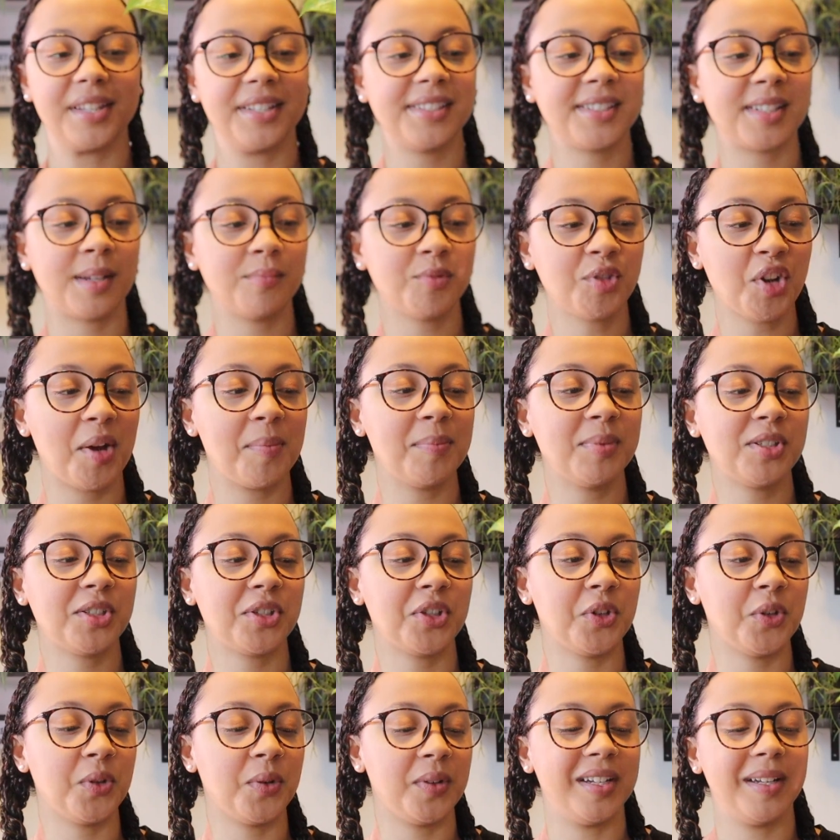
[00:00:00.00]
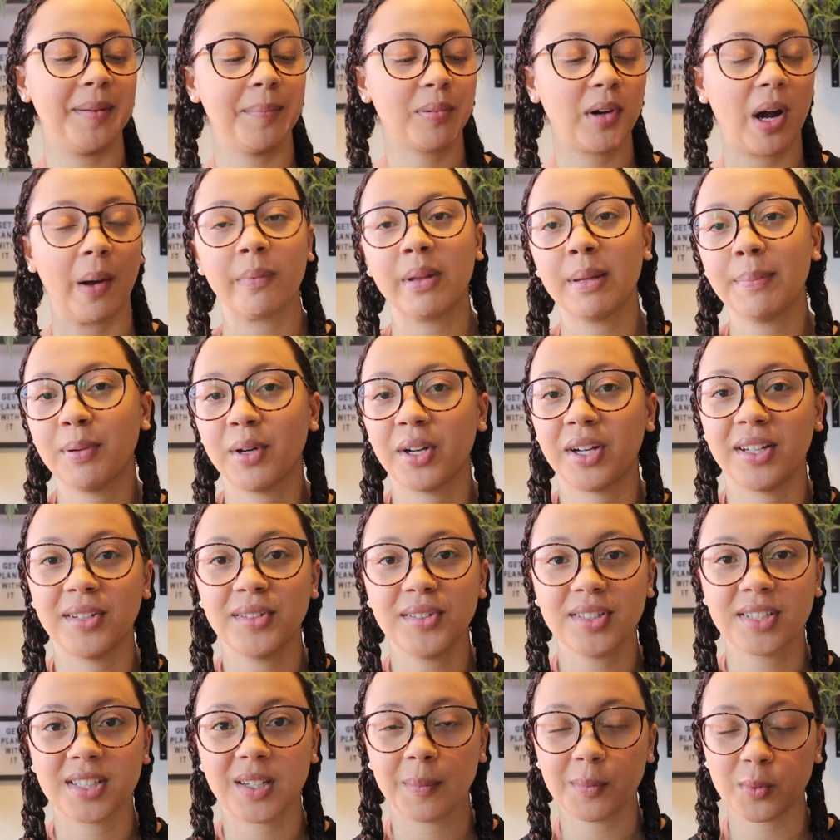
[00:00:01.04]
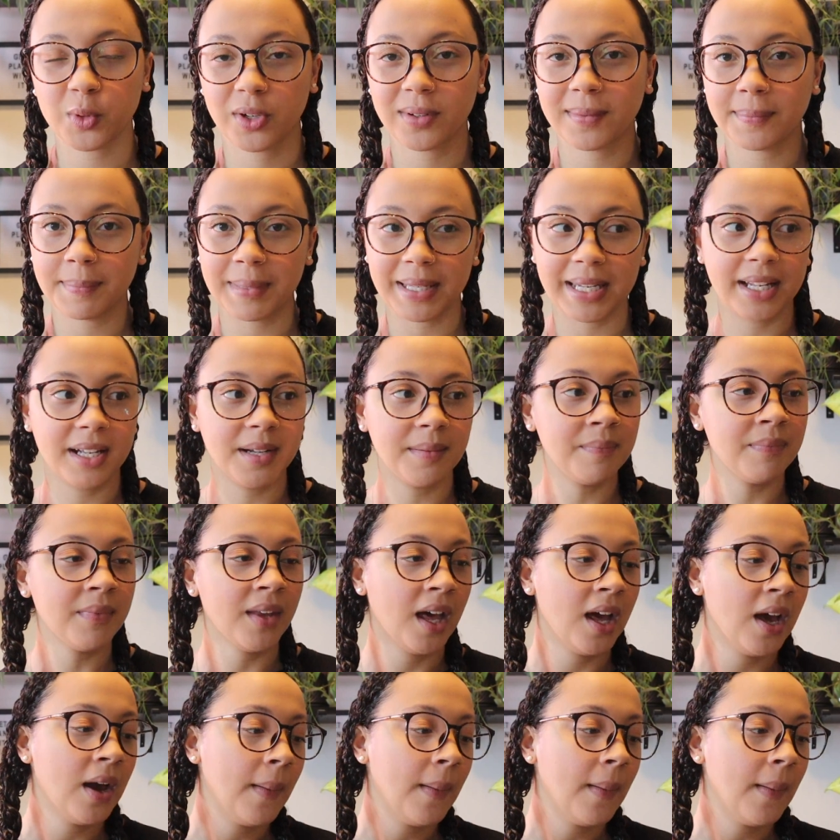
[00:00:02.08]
this sometime soon and probably put it into some sort of medium,